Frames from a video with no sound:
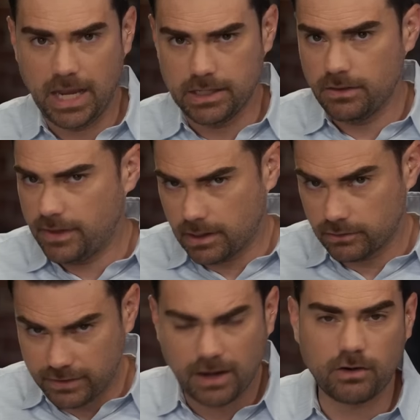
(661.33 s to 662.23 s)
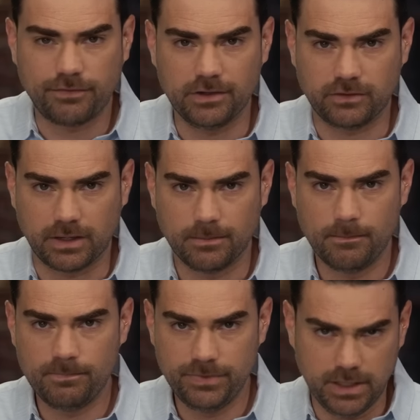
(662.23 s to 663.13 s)
And they are sacrificing
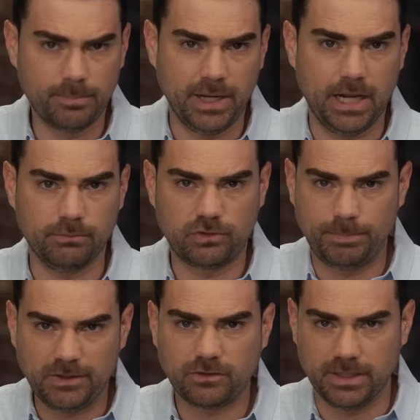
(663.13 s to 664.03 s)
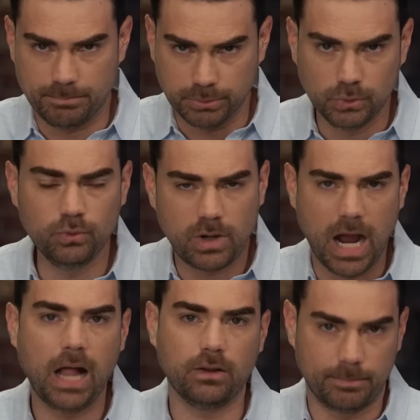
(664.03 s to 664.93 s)
their brand, which is basically blue
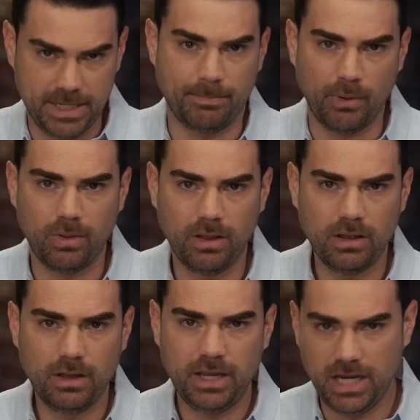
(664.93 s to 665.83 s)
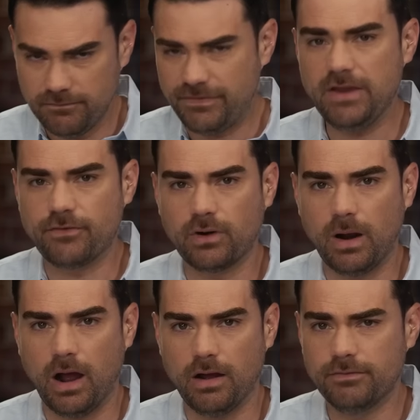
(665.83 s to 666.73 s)
collar people, in favor
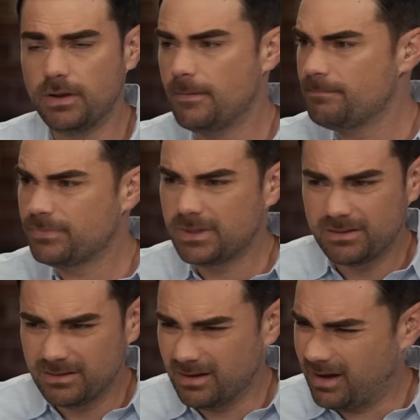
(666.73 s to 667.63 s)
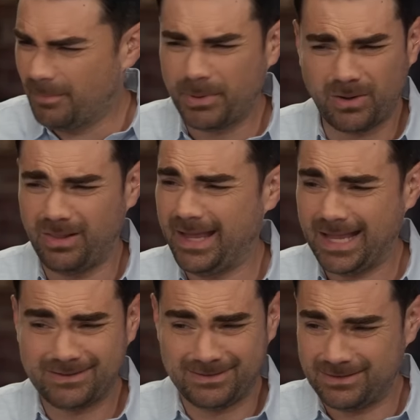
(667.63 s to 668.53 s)
of upper
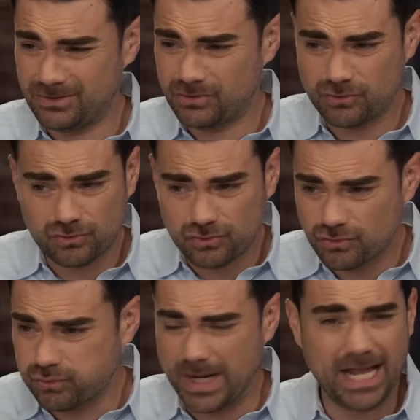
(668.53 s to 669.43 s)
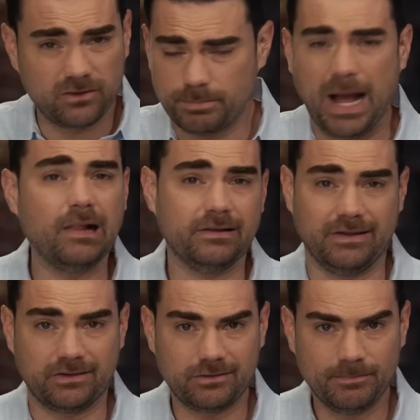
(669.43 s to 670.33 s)
class trans
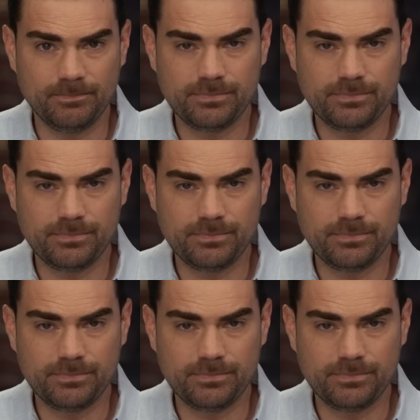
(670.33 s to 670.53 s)
politics.